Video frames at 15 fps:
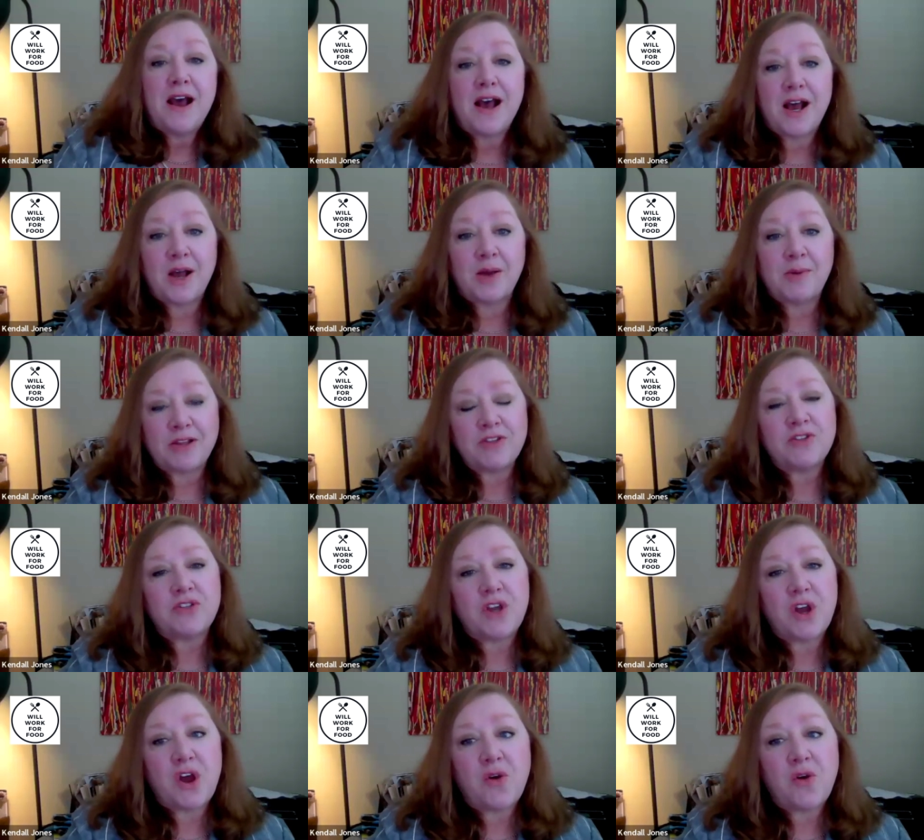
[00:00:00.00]
And
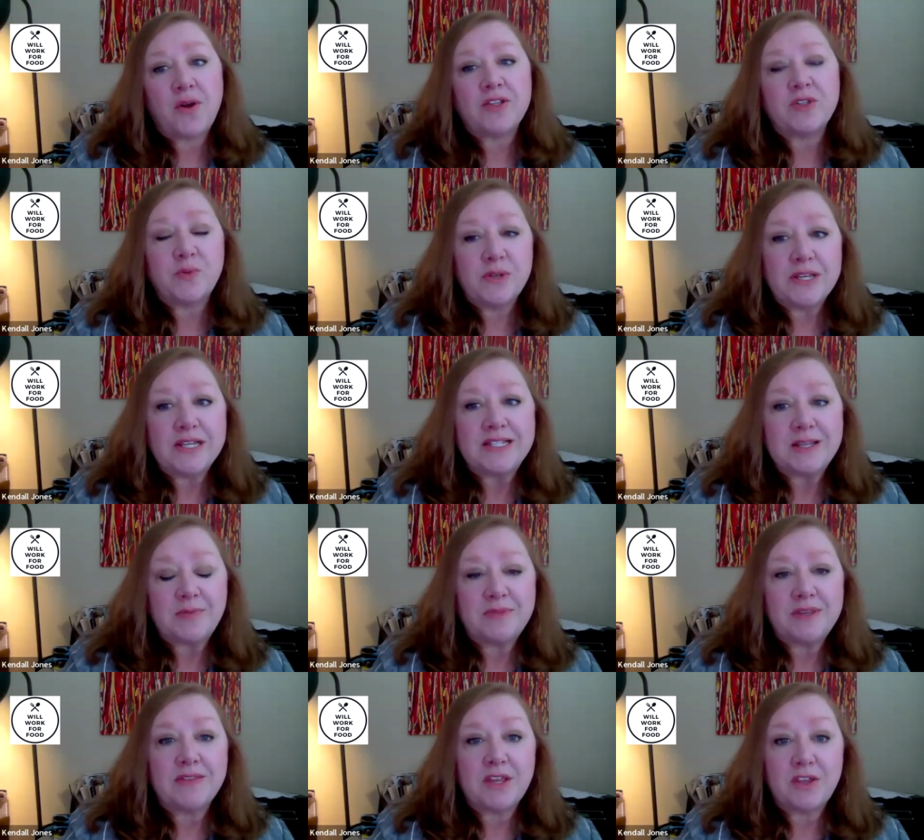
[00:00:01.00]
so it's really
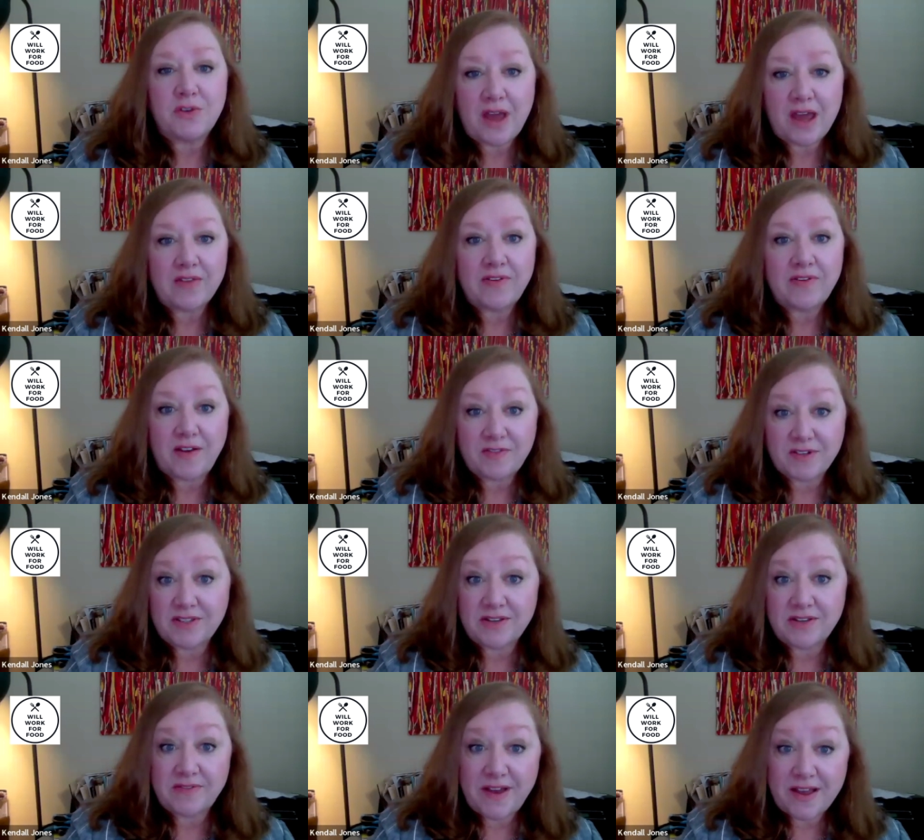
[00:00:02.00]
something that you kind of have to
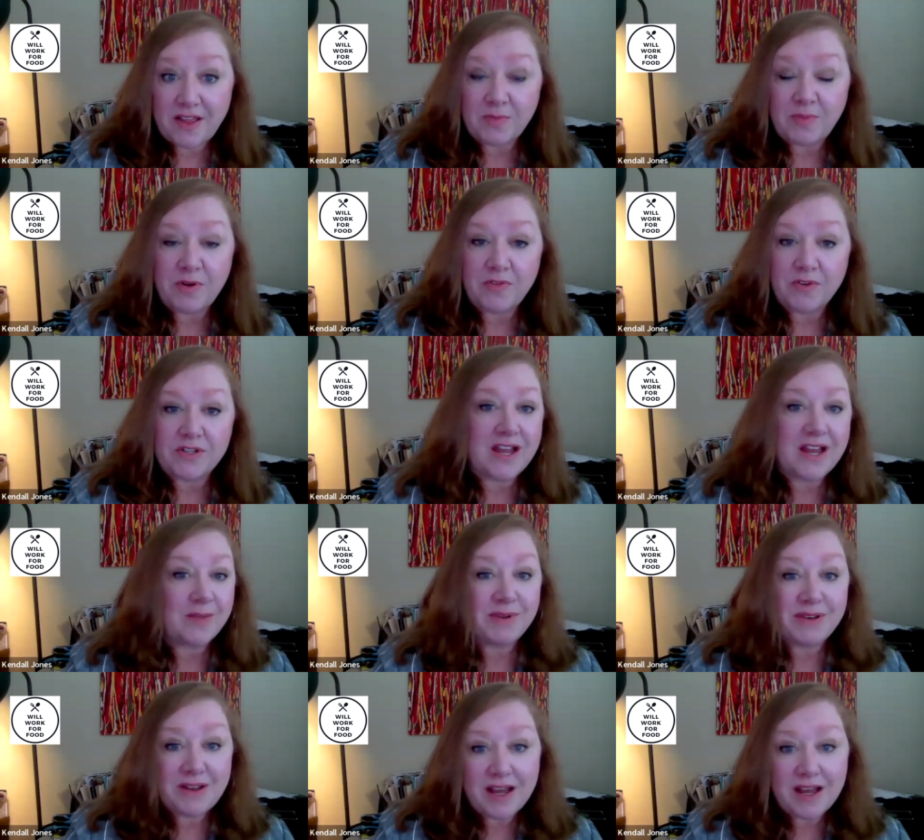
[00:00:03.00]
develop over
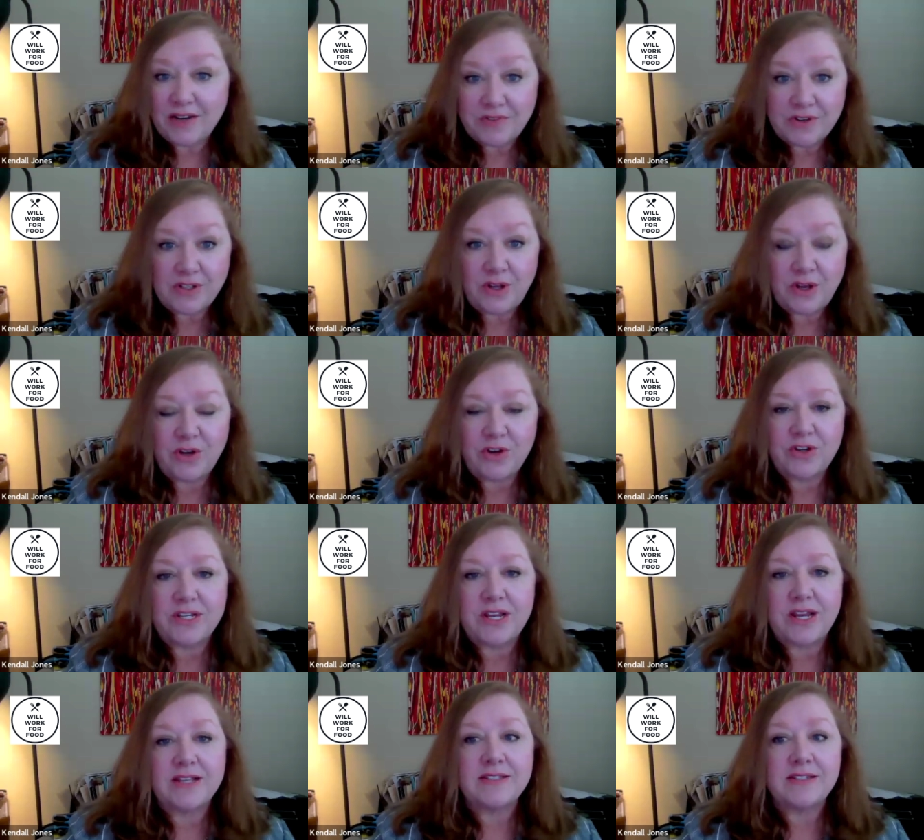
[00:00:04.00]
time, and not every lawyer
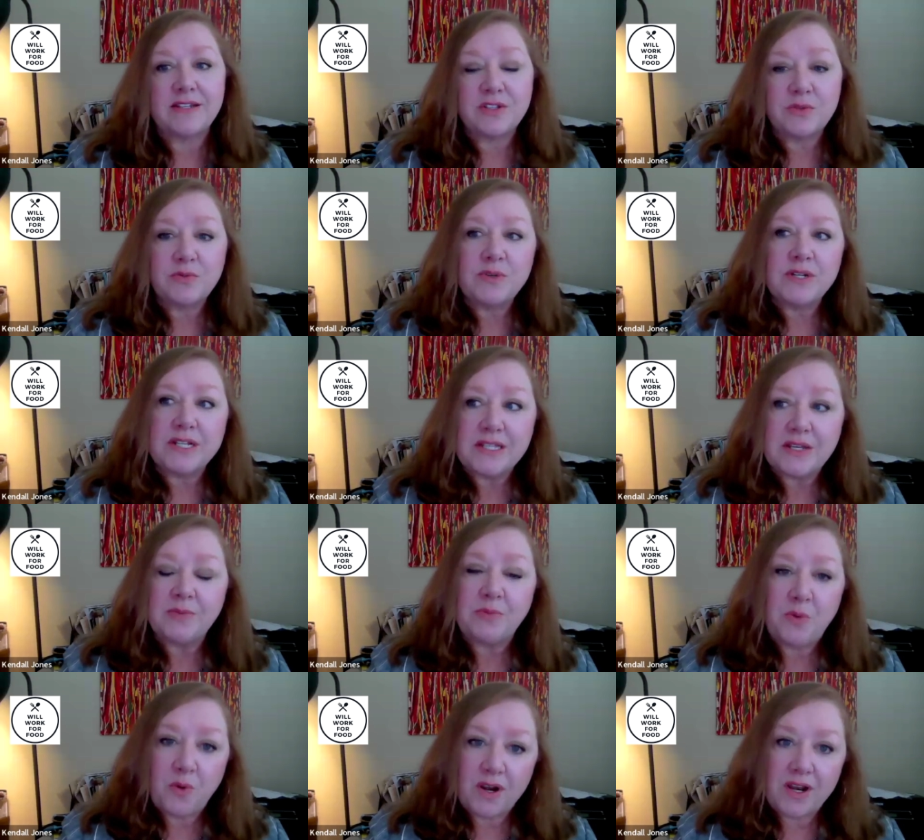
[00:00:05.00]
does. And it's really
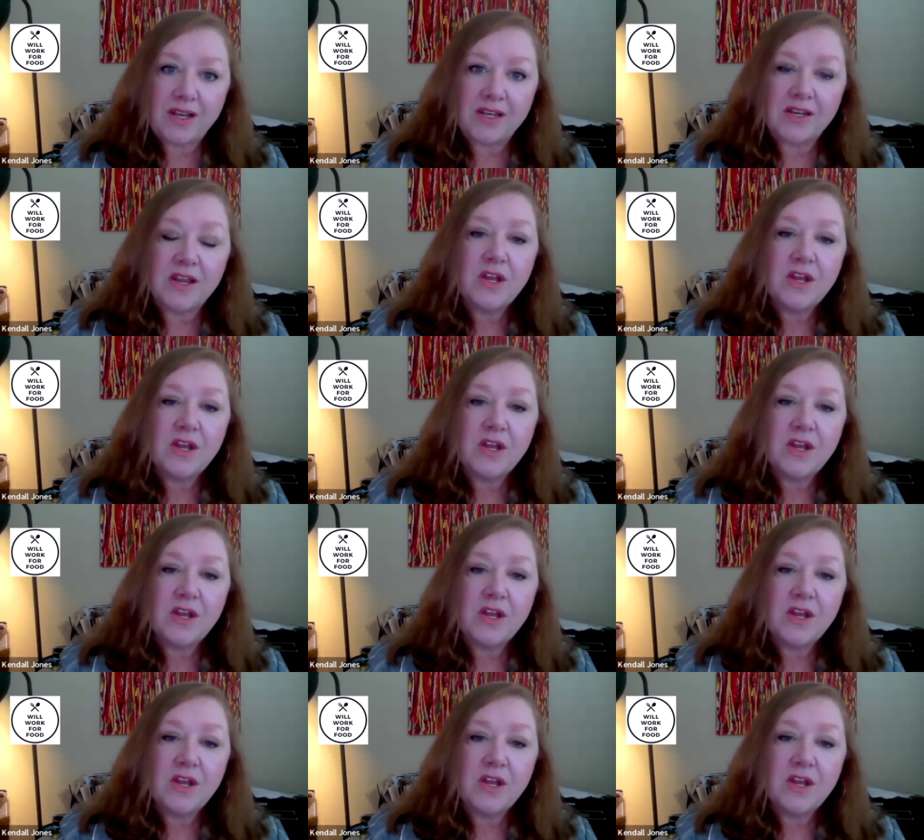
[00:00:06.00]
important